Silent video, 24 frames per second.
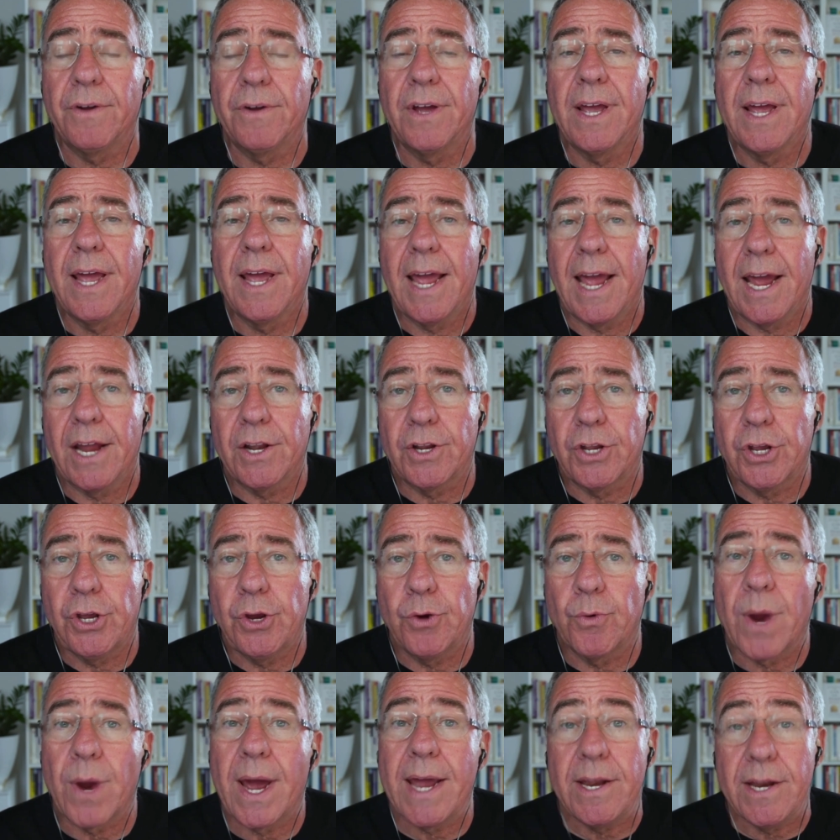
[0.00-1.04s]
and
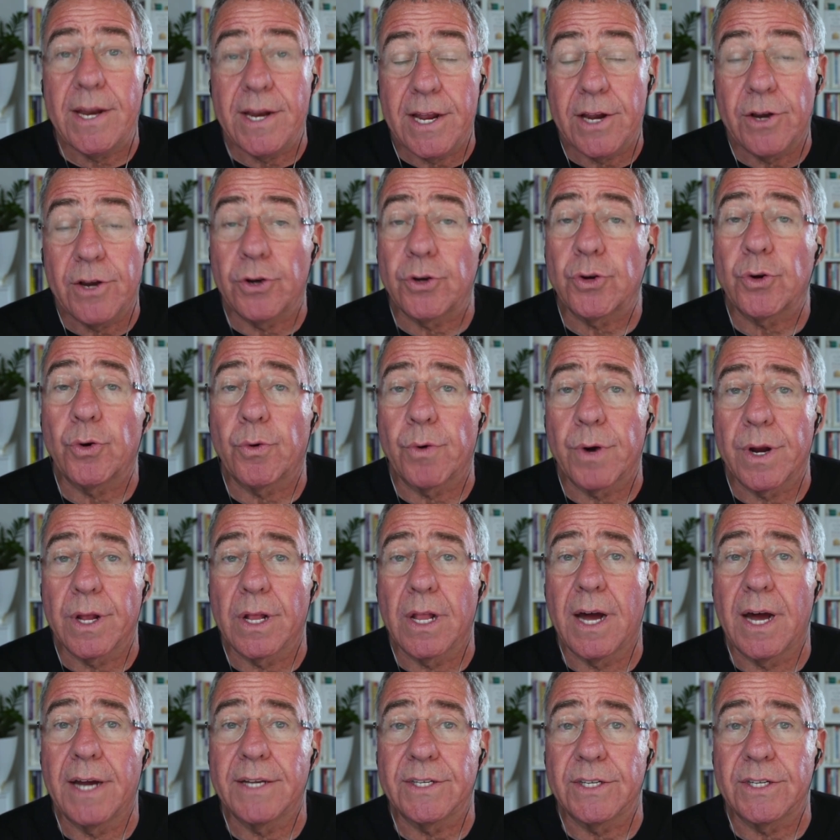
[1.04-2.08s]
curate and editorialize
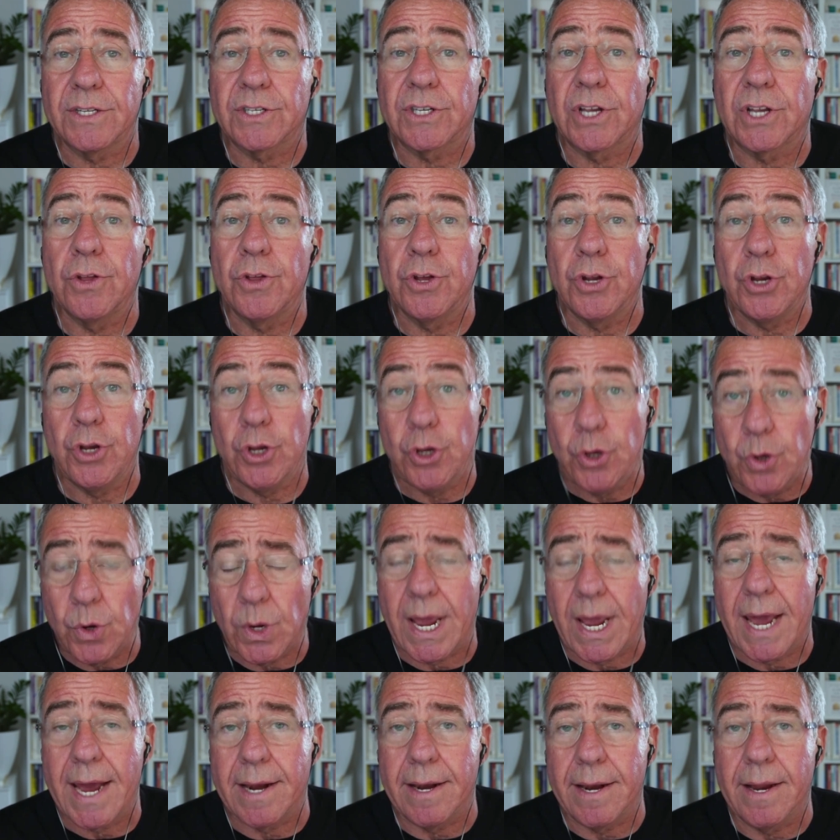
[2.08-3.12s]
it so that you get
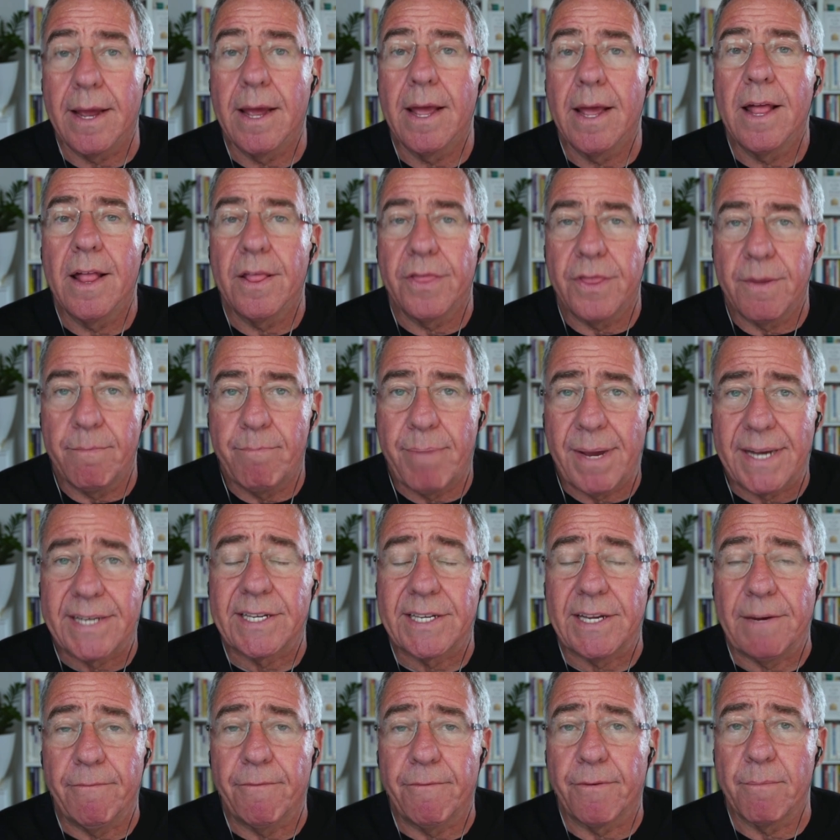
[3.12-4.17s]
the best
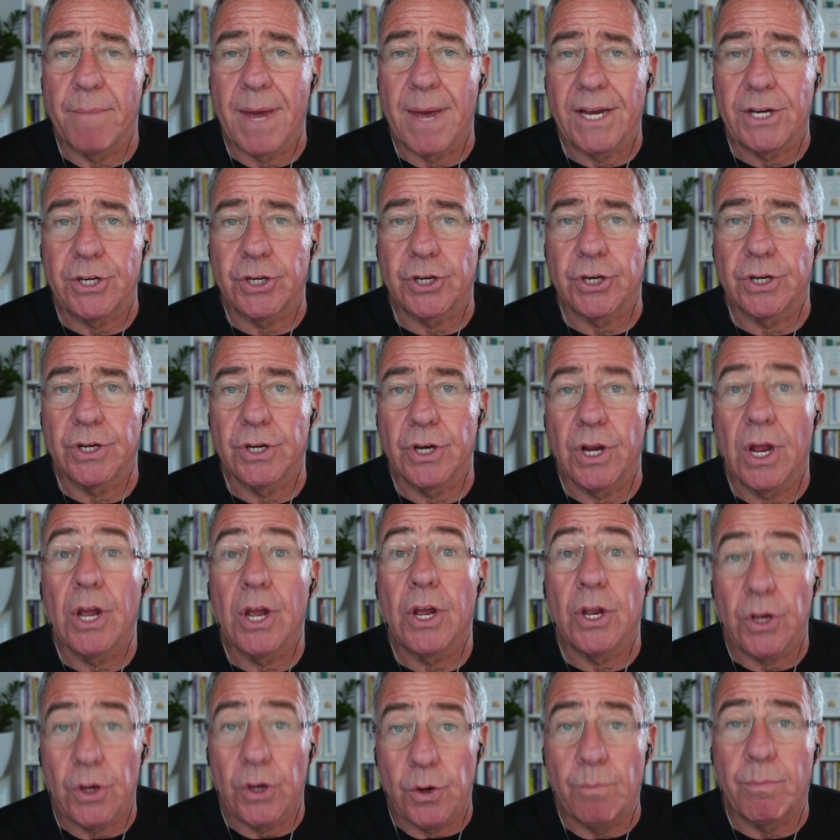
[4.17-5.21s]
information you
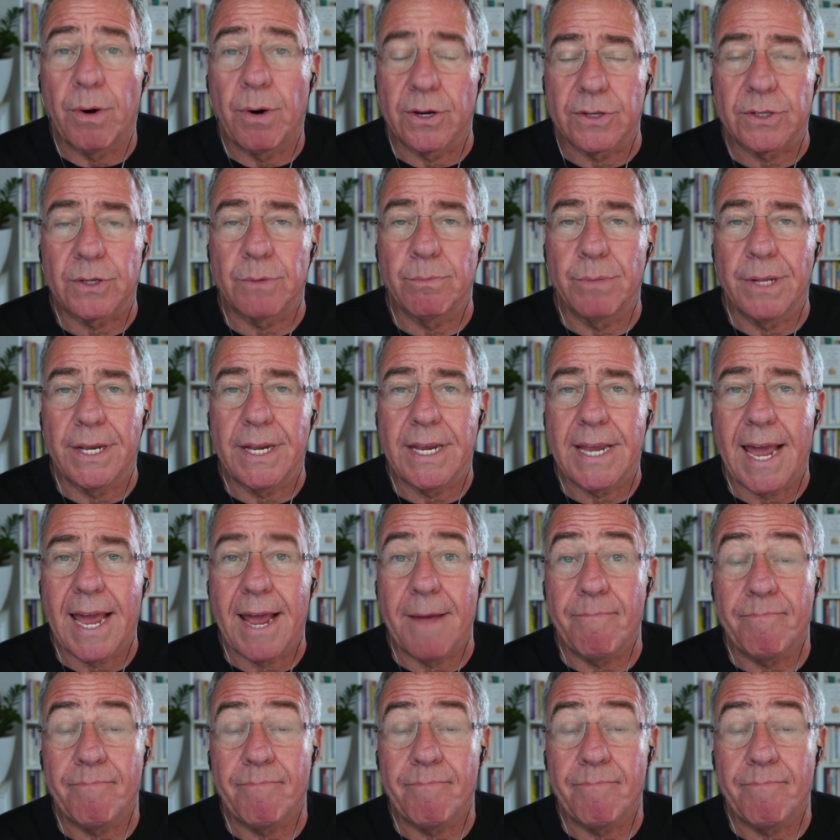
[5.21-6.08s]
possibly can.